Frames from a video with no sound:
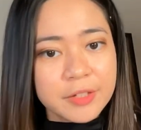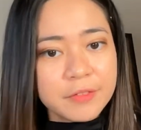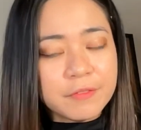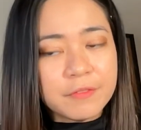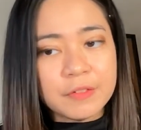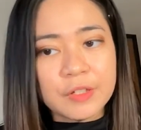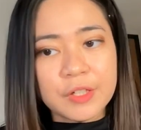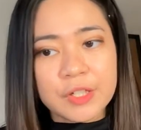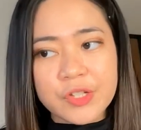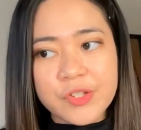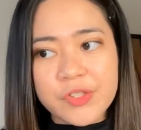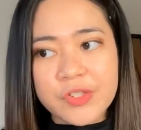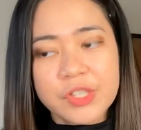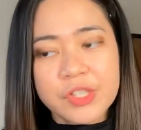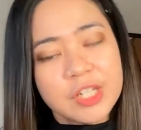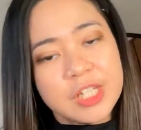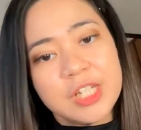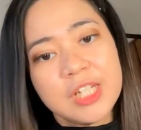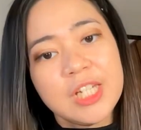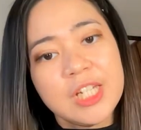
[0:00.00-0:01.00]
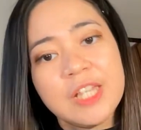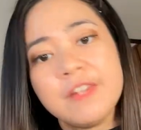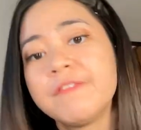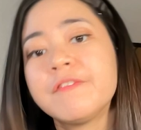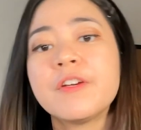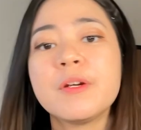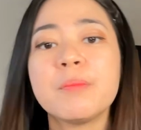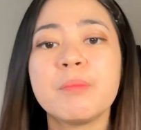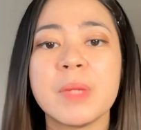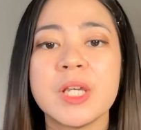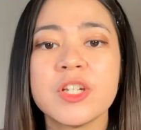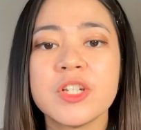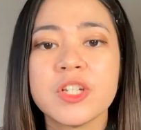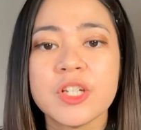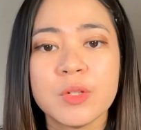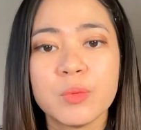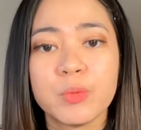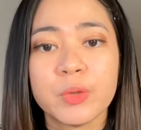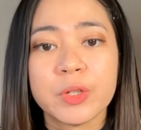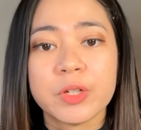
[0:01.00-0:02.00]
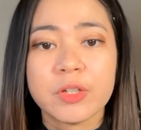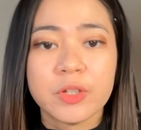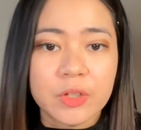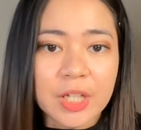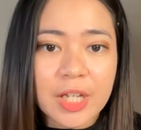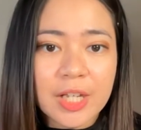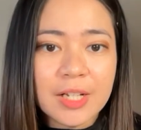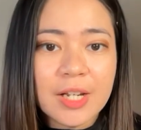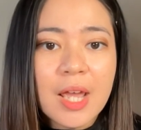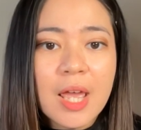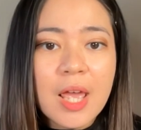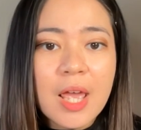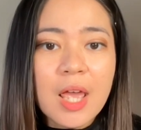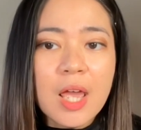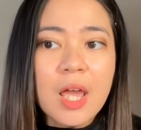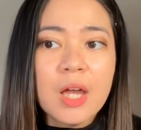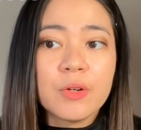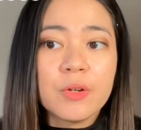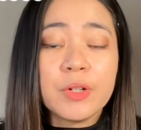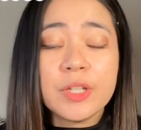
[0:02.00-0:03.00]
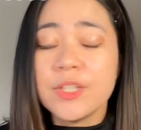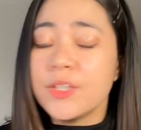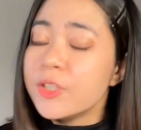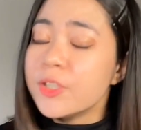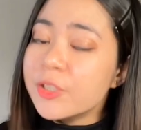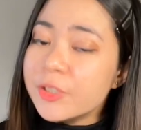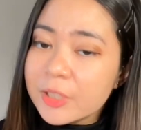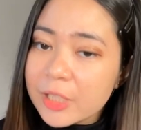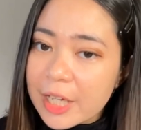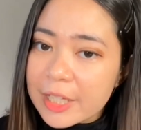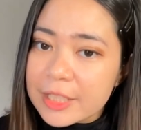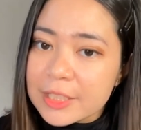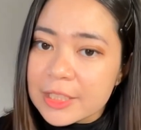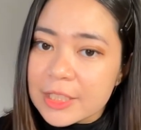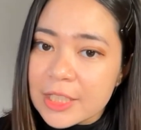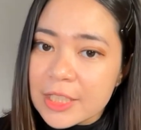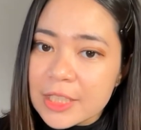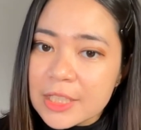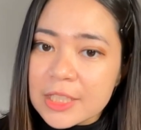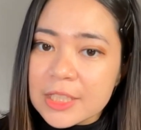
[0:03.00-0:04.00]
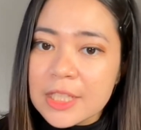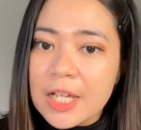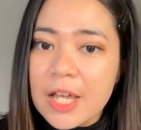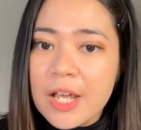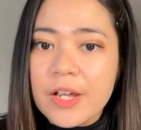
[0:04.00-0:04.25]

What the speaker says: First, the information where you can renew your license.